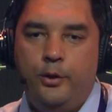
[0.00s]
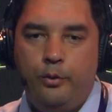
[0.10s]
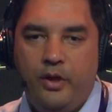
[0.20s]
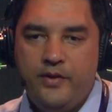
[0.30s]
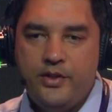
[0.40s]

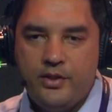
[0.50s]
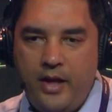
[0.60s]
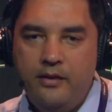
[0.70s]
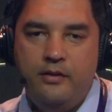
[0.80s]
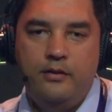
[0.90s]
you have a
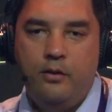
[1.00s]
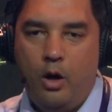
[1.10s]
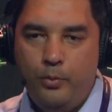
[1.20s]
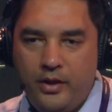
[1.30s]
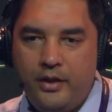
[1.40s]
standard
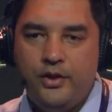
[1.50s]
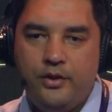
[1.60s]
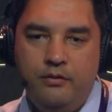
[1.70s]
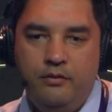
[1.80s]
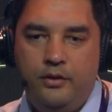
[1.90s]

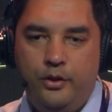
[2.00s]
operation,